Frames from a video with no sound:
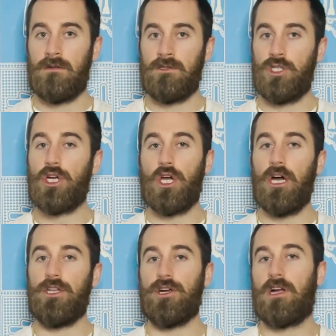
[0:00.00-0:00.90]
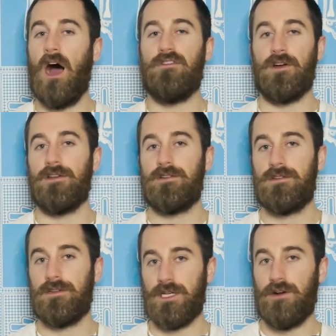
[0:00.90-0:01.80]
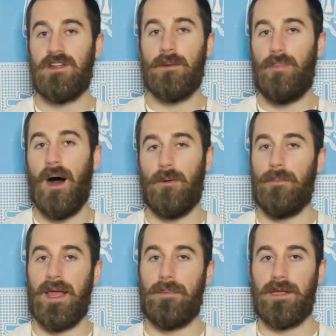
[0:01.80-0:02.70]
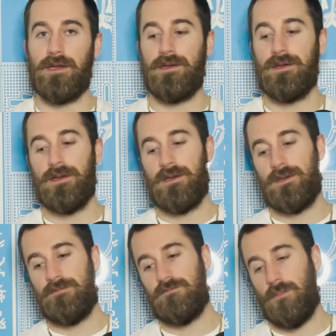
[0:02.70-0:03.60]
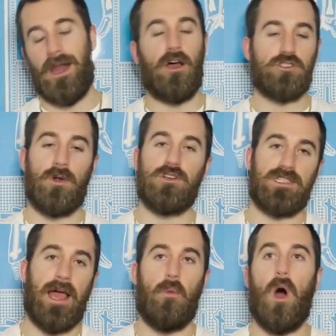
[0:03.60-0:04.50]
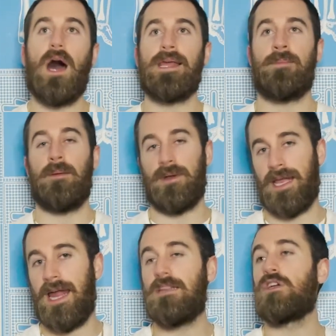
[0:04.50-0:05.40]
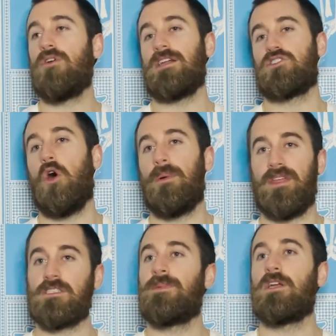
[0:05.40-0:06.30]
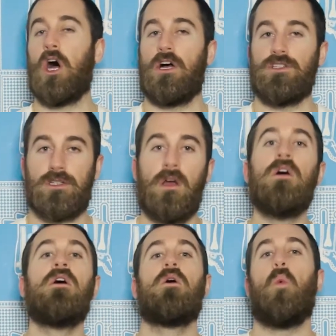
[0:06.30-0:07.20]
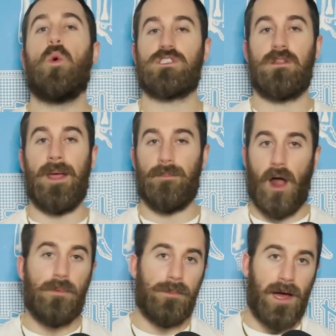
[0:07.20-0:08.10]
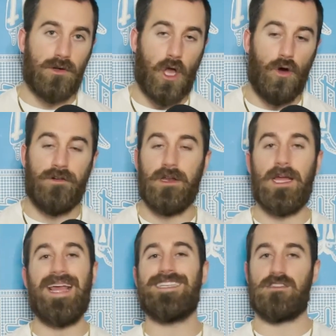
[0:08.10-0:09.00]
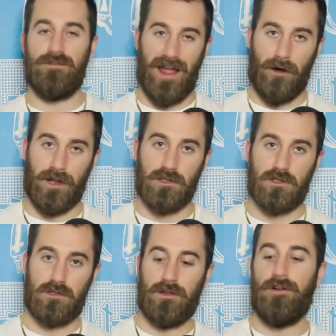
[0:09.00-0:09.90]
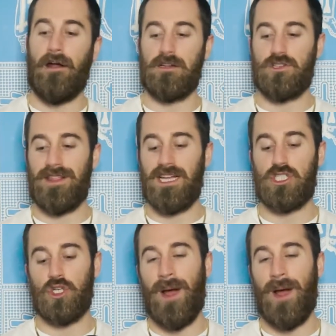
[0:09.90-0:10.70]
You're good. You're covered. You're in the bubble, baby. But I also understand wanting people to get it in the grand scope of things, because what's the main problem now with COVID is the variants. The variants are the issue.